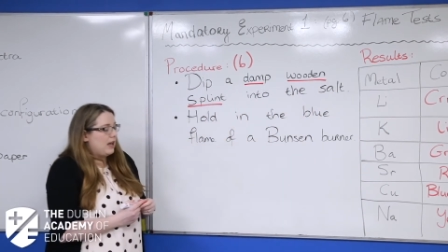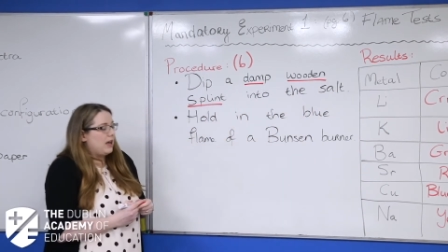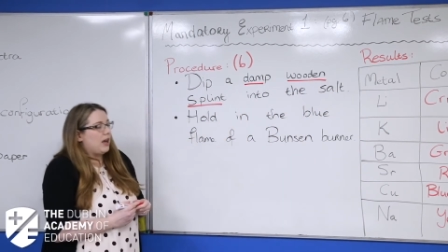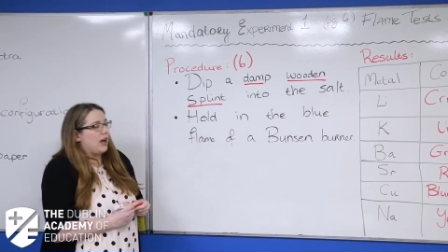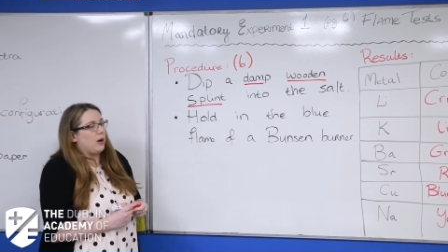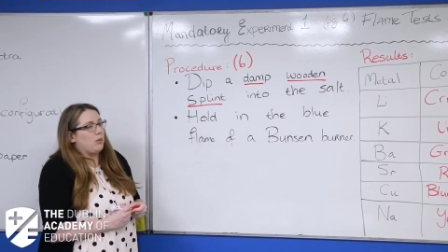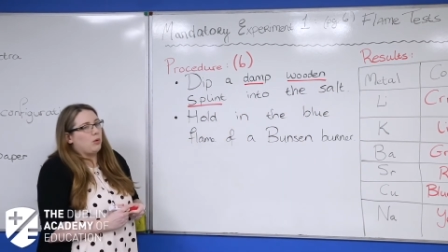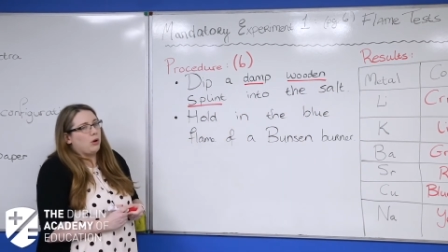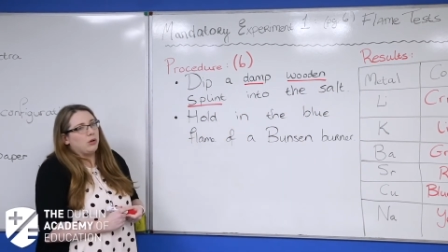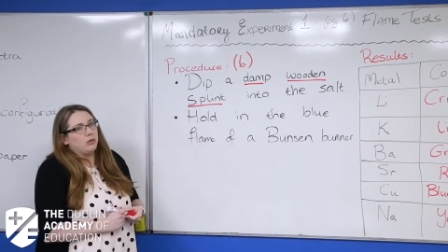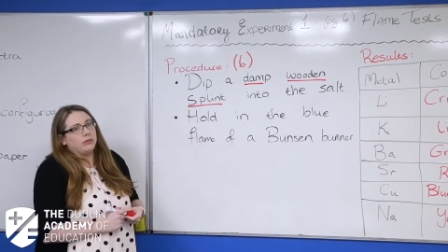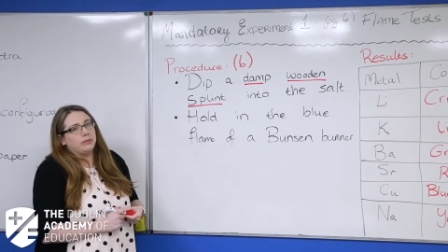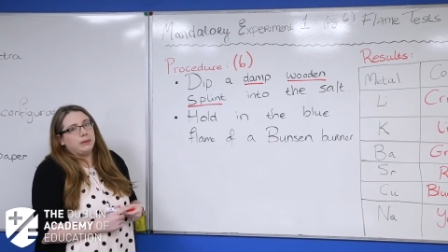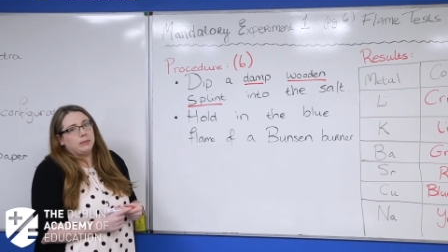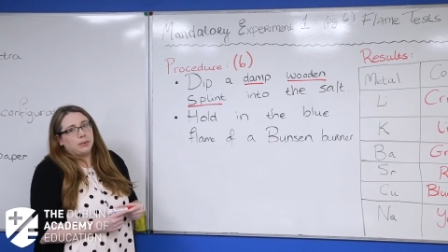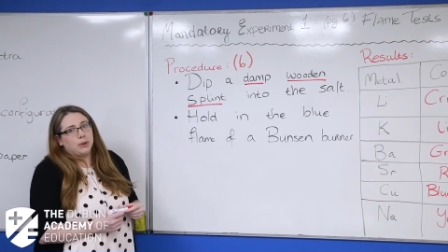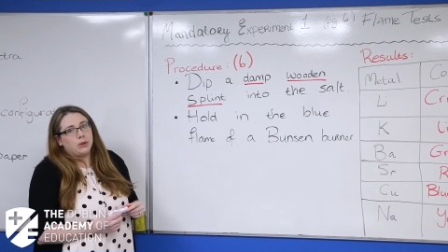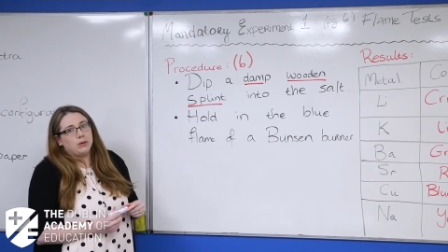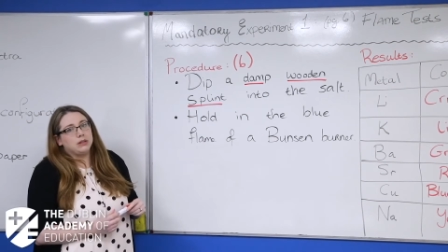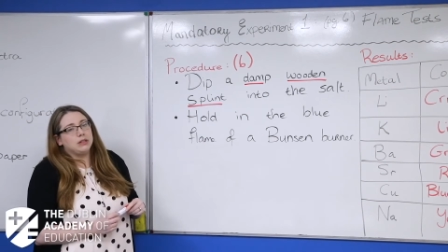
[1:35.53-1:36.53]
And what will
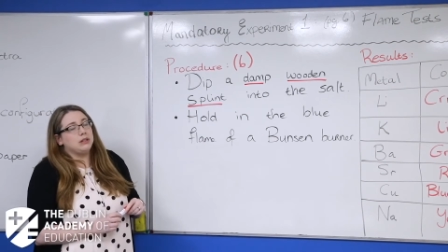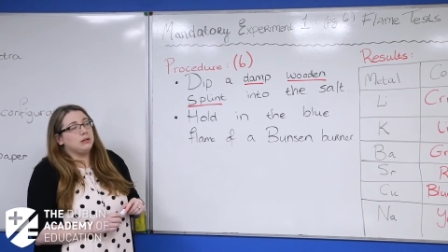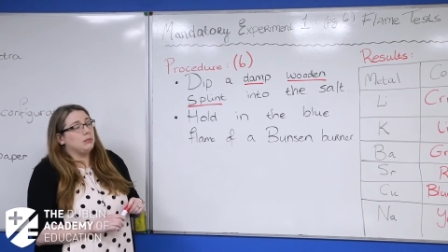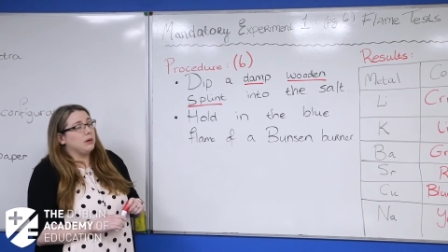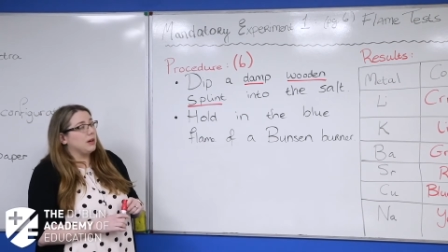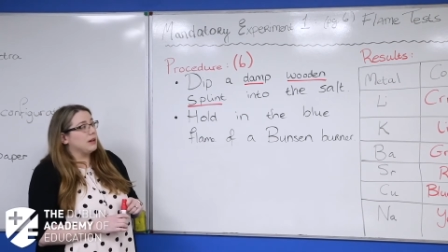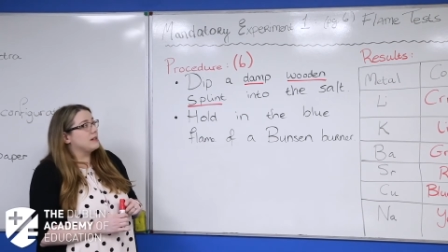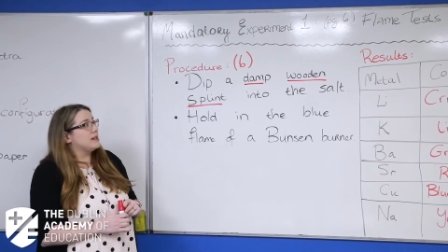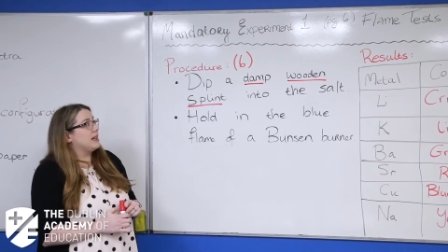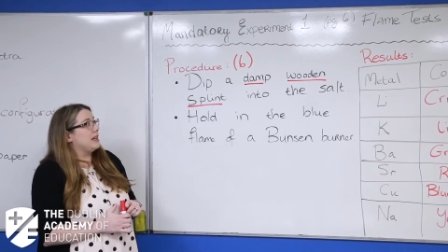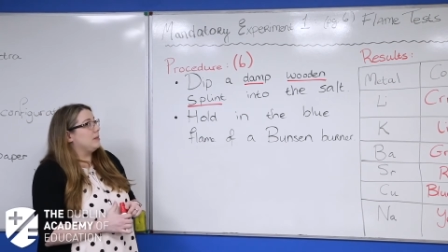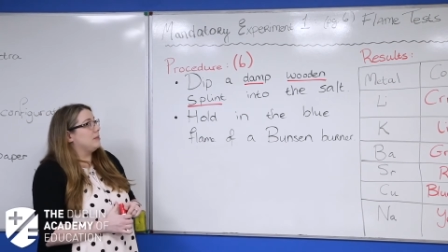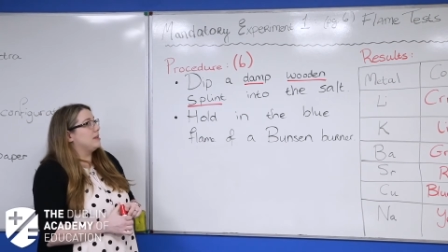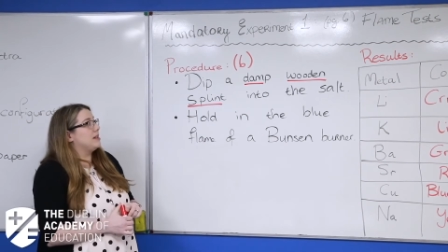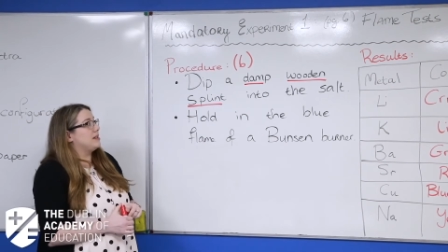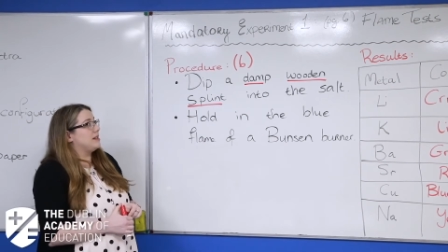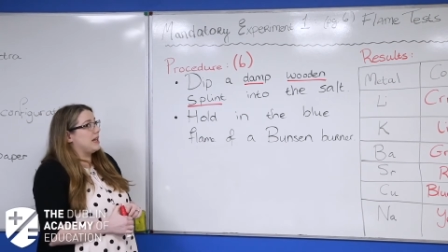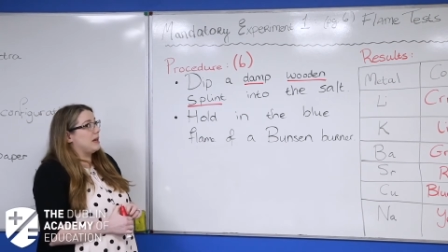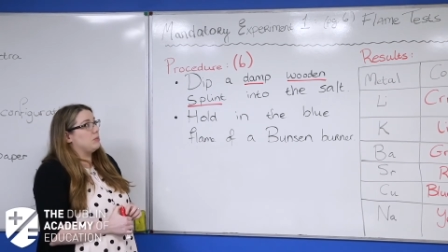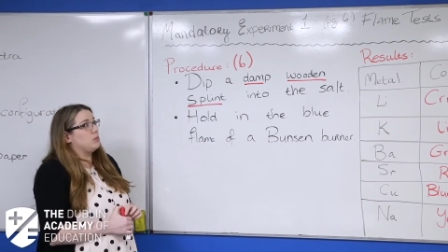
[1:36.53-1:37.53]
be bold in the mark scheme
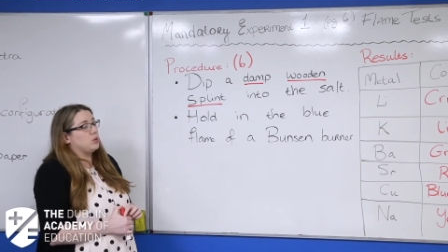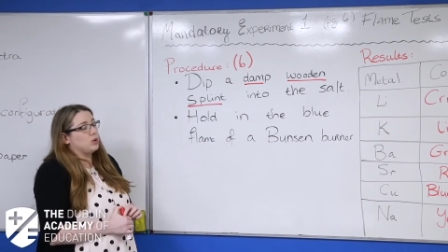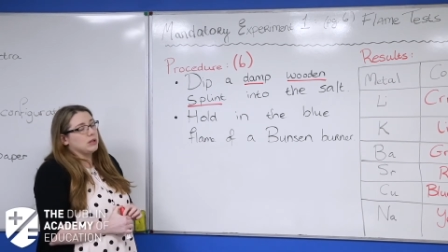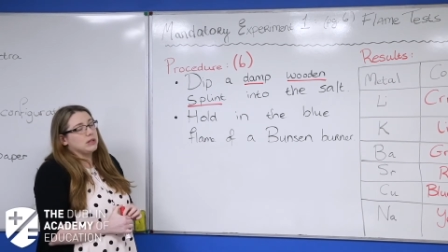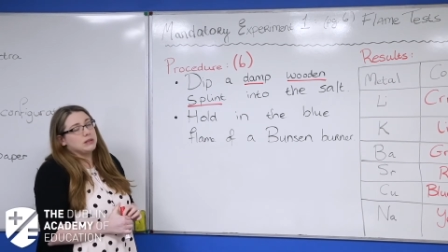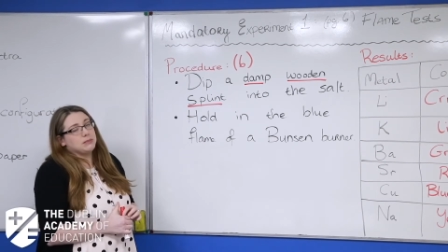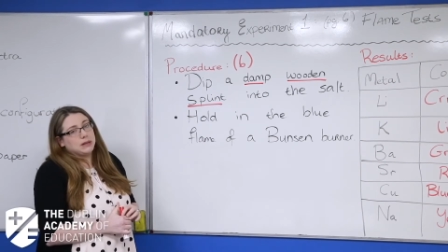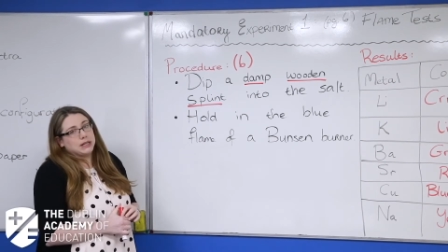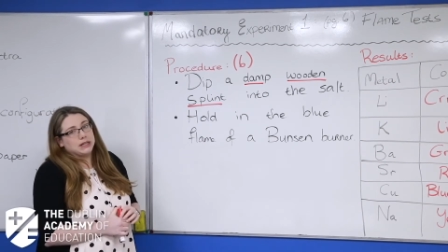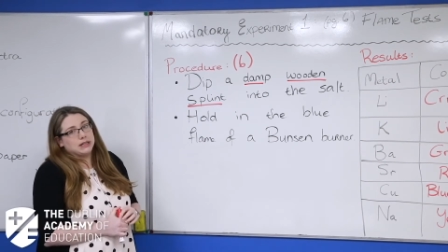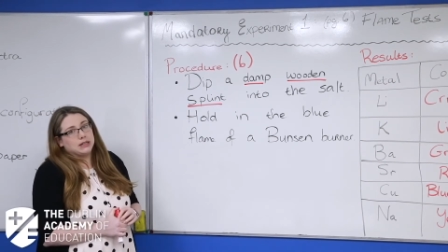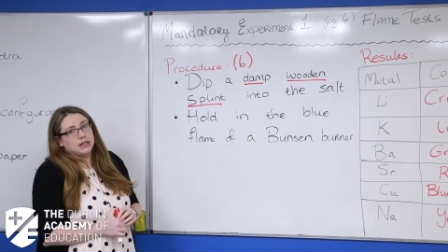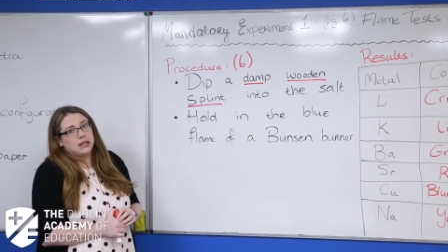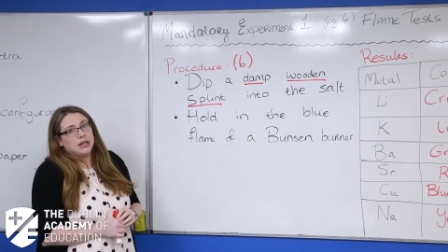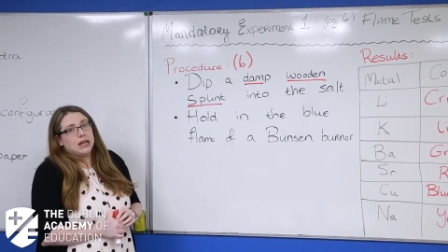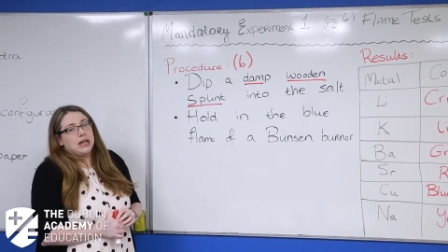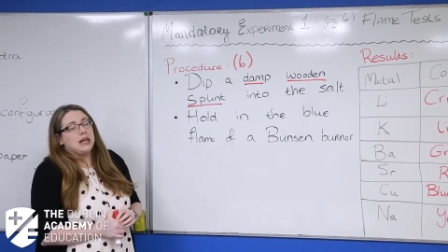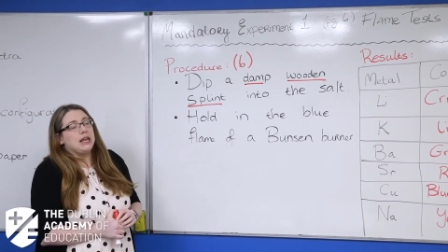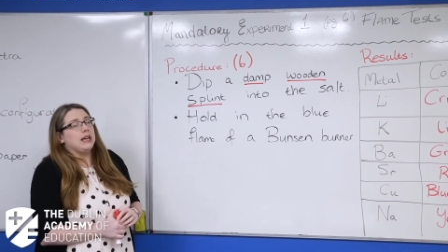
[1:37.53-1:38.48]
is damp wooden splint.